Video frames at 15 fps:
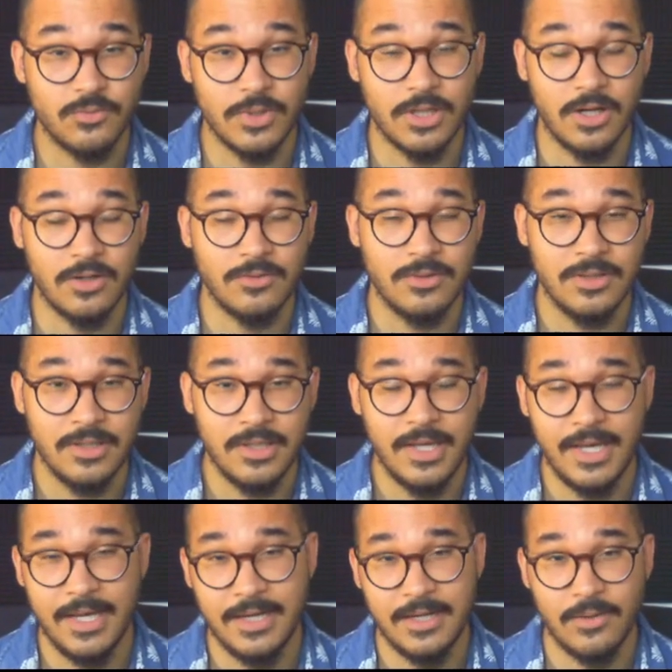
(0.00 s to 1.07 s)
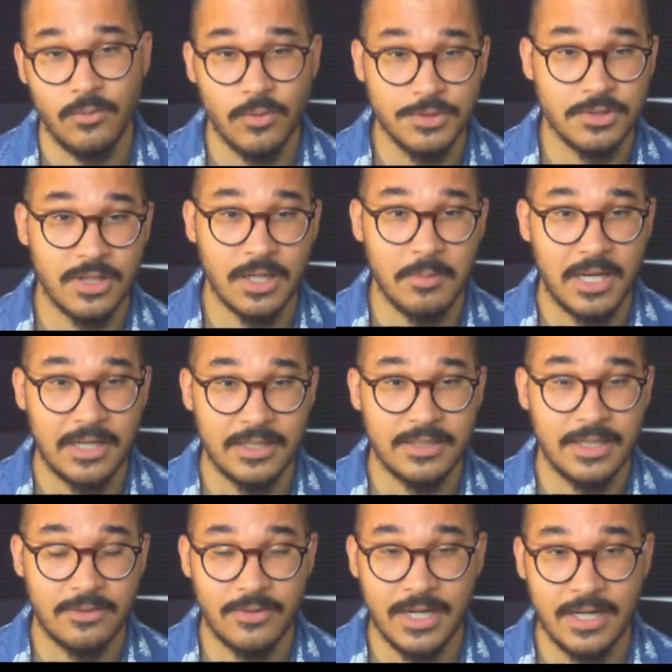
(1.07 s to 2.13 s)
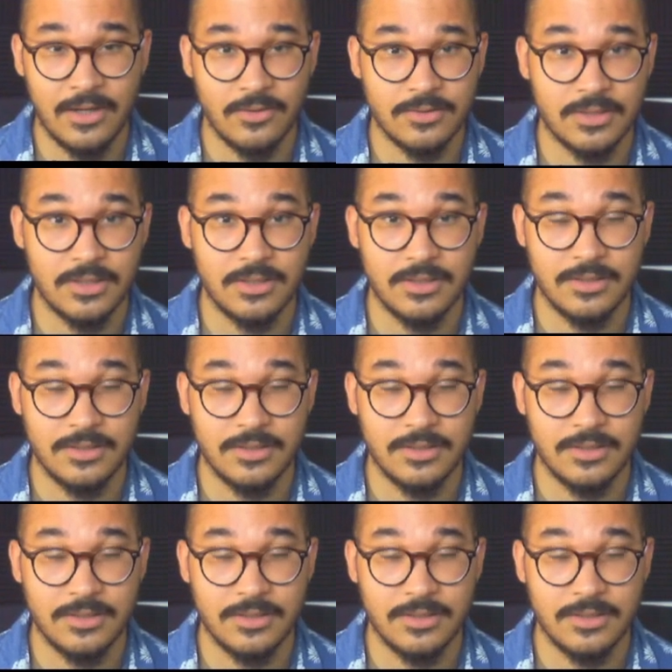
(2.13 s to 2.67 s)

week on, and we'll talk about it around